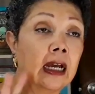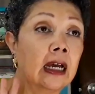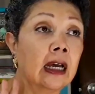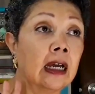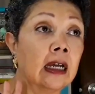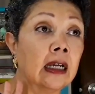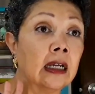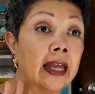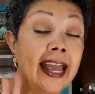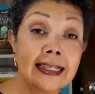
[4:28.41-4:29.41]

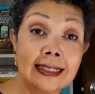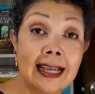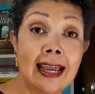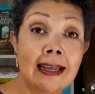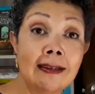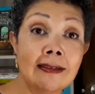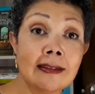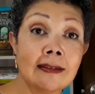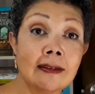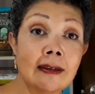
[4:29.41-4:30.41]
essays,